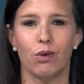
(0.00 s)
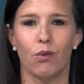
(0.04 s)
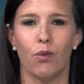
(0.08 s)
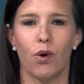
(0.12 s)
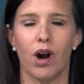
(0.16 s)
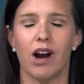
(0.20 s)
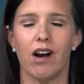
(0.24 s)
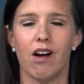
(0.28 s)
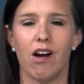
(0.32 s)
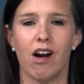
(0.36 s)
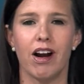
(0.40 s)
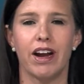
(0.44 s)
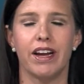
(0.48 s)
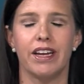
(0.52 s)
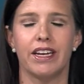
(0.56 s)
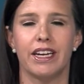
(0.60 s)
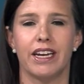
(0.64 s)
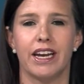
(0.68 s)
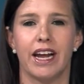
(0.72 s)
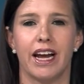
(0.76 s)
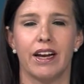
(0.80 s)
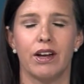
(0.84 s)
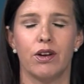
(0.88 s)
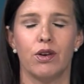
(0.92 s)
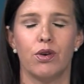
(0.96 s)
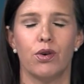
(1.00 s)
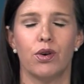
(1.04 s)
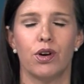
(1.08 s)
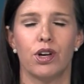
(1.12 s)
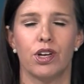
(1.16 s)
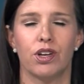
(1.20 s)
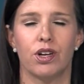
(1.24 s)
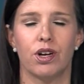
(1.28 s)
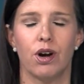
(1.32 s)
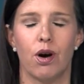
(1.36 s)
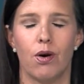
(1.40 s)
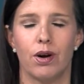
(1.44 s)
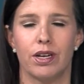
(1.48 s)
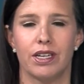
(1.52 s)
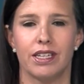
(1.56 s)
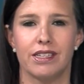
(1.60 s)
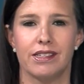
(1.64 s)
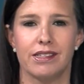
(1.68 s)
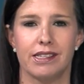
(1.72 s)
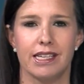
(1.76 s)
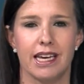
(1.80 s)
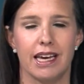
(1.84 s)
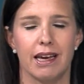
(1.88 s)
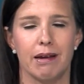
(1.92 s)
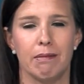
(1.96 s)
where are you today? Who are you going to
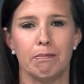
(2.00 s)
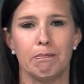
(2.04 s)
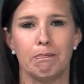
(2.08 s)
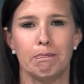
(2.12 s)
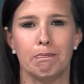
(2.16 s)
see?